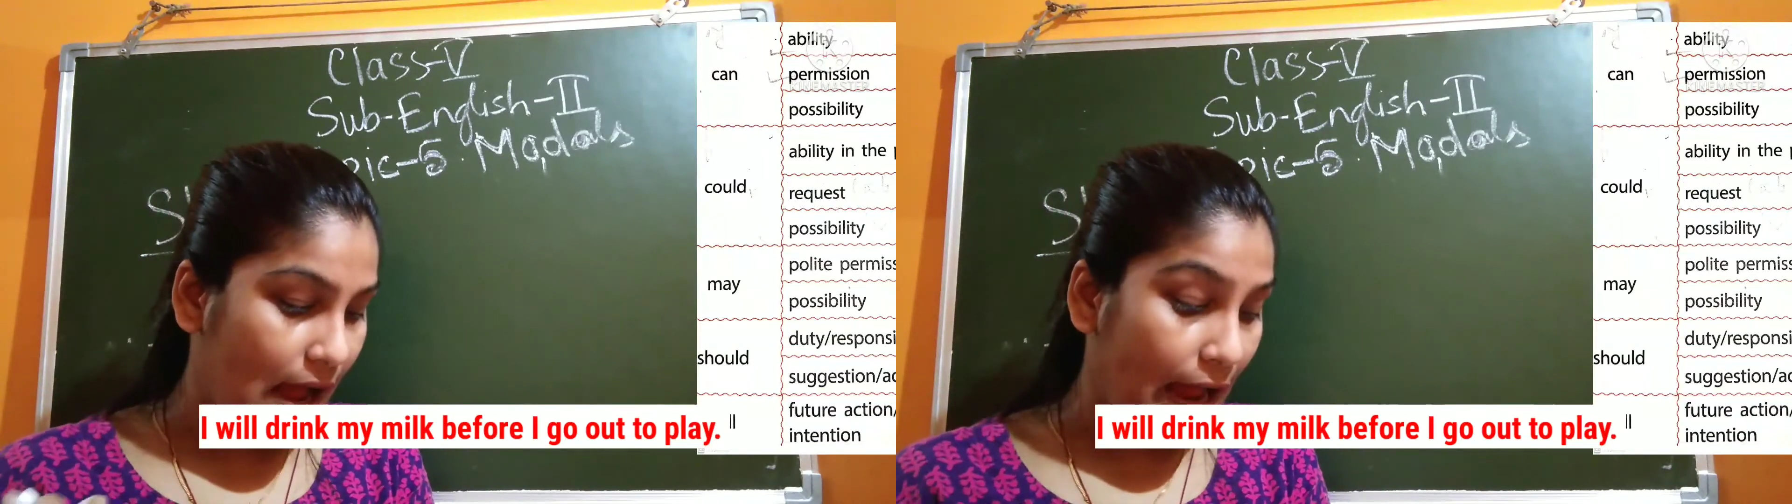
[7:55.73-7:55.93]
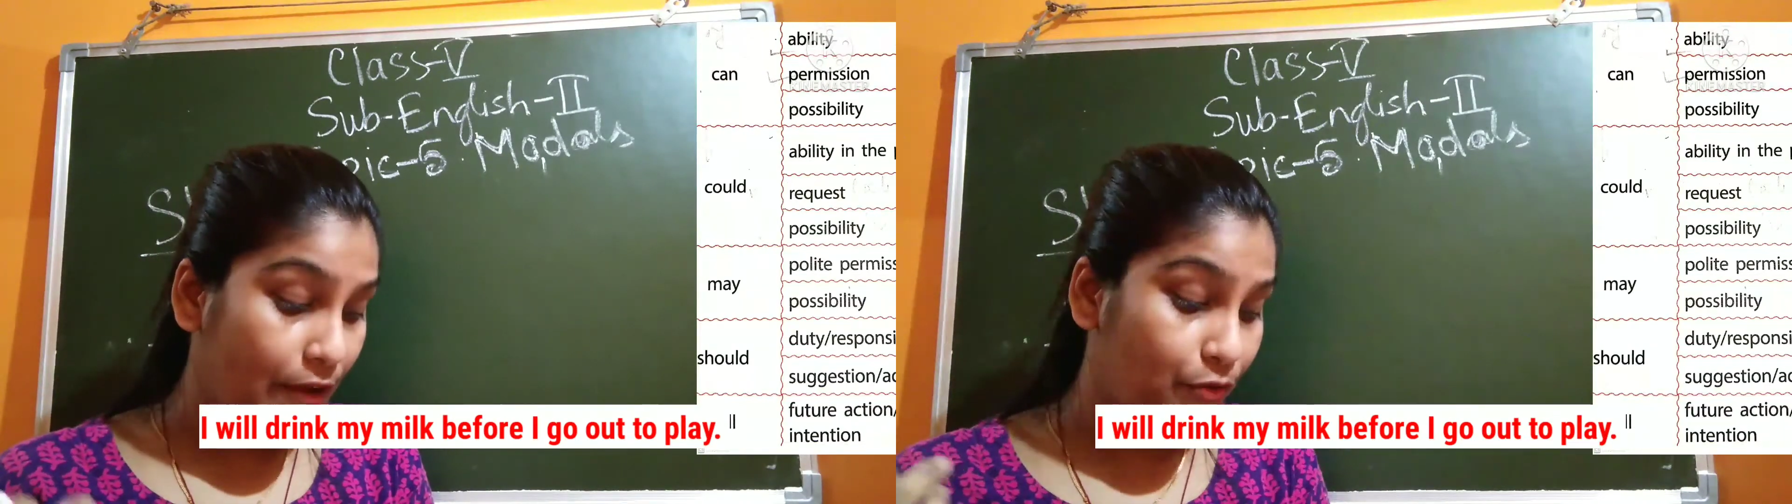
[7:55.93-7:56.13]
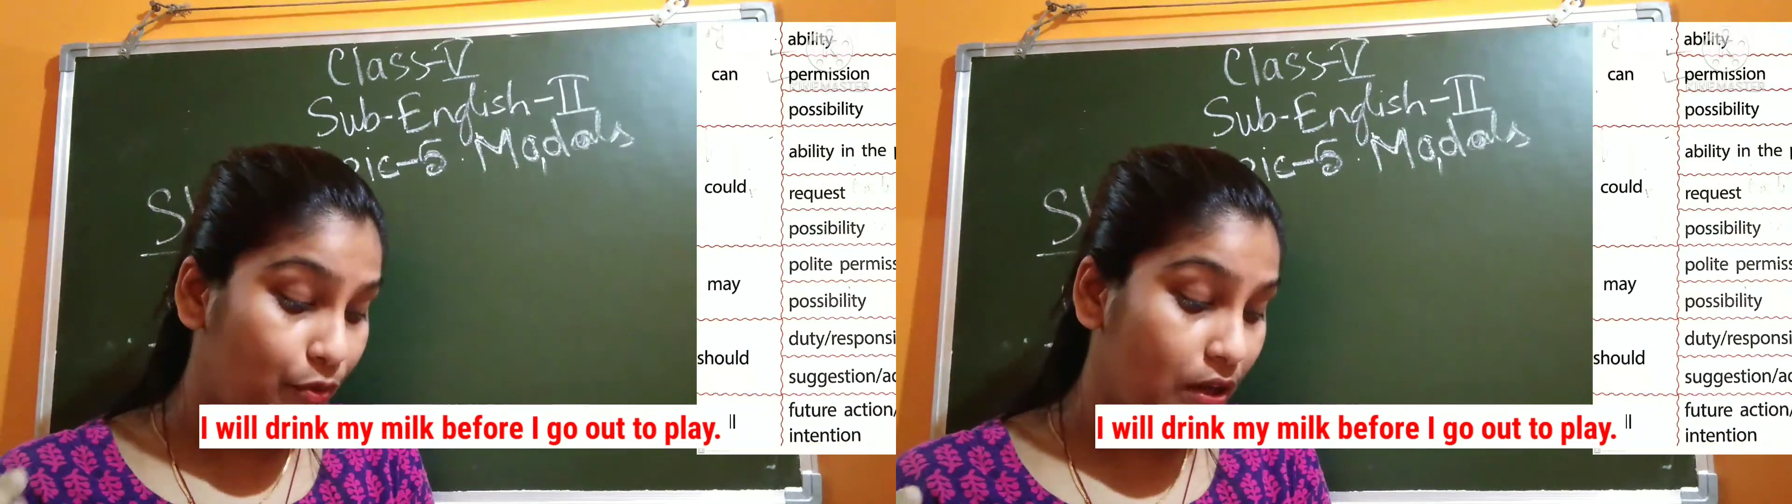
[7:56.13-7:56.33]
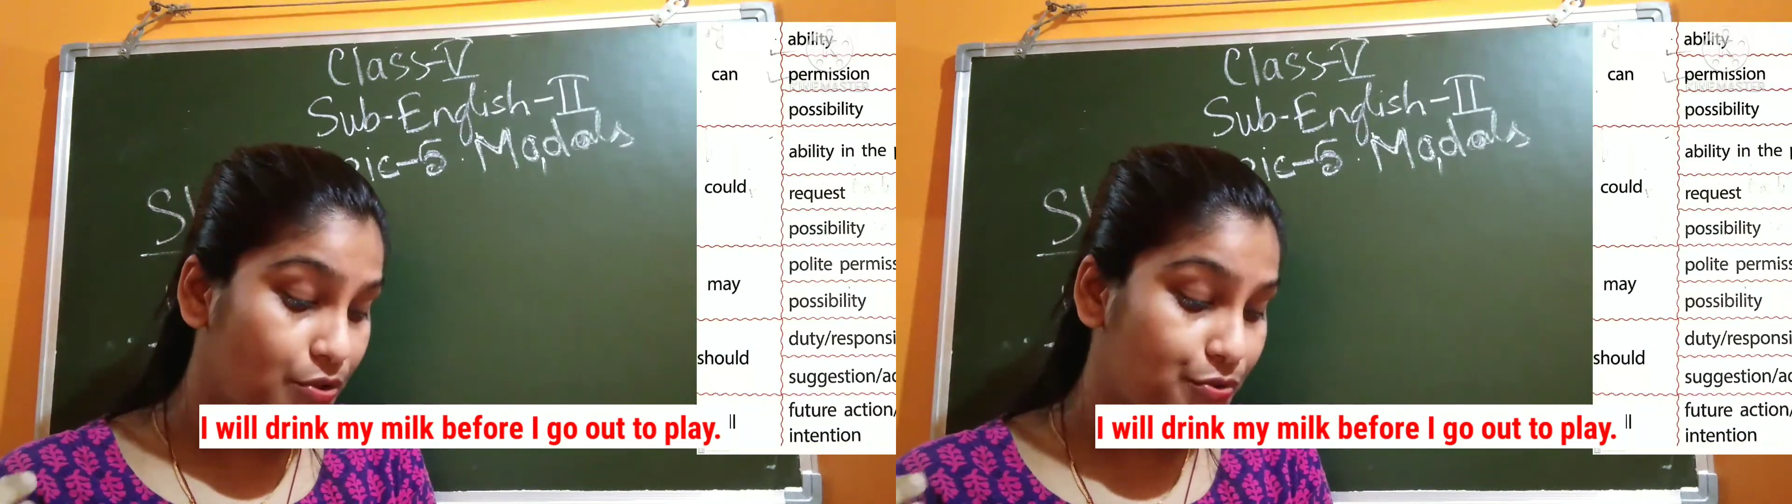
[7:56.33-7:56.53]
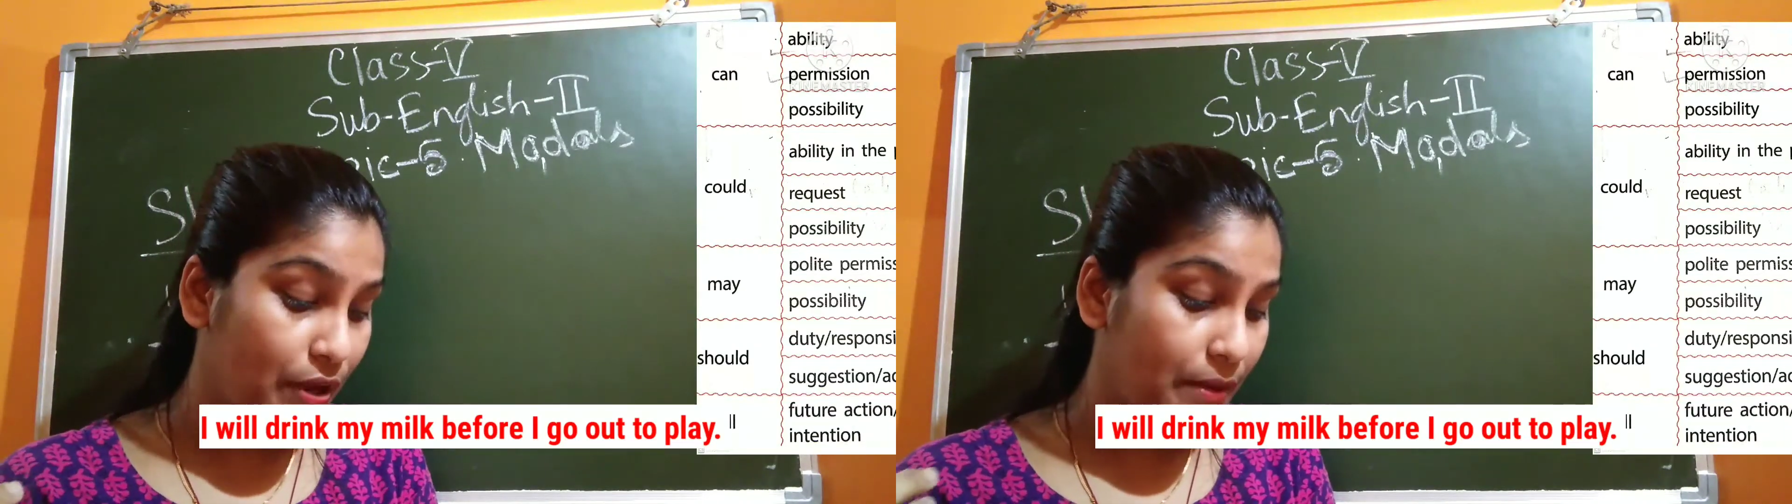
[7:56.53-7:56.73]
I
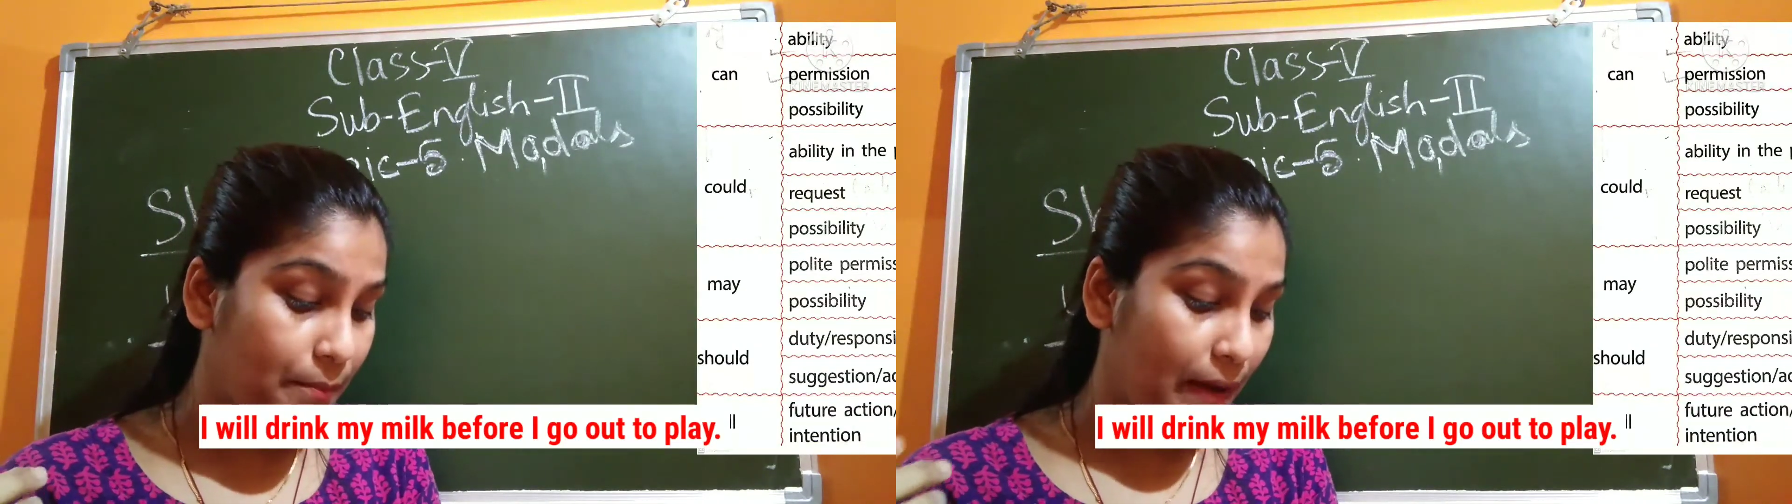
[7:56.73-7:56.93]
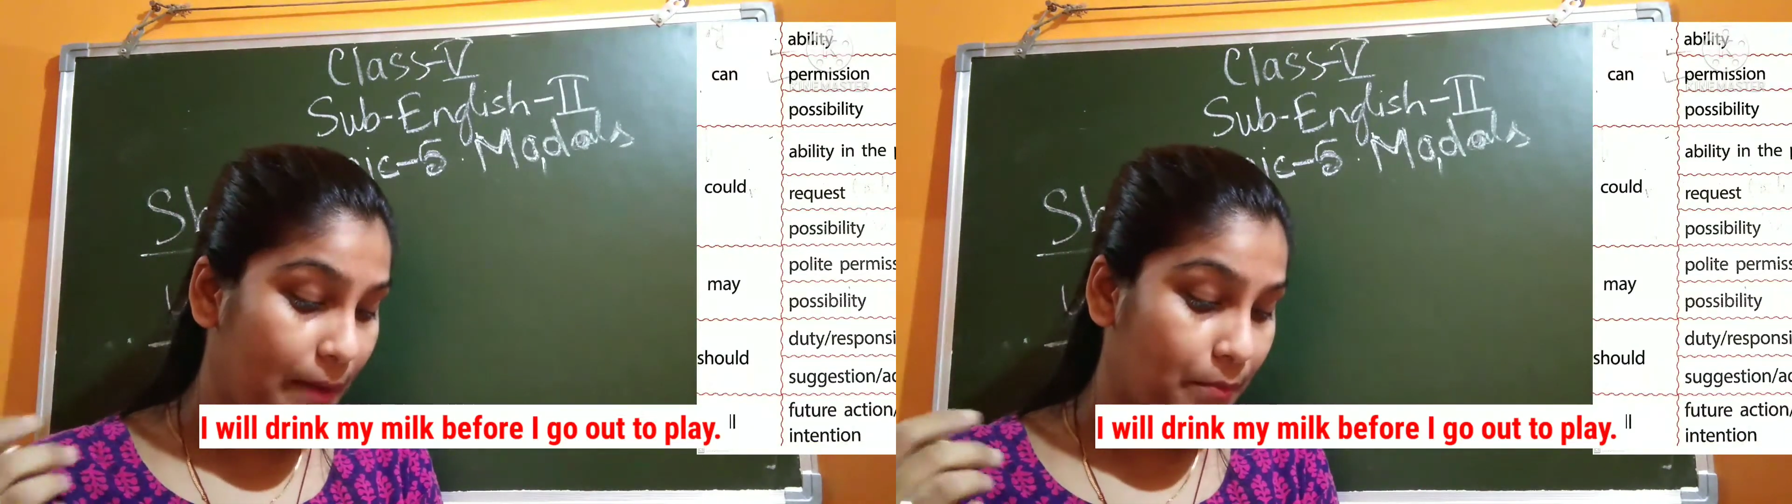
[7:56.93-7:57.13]
will drink my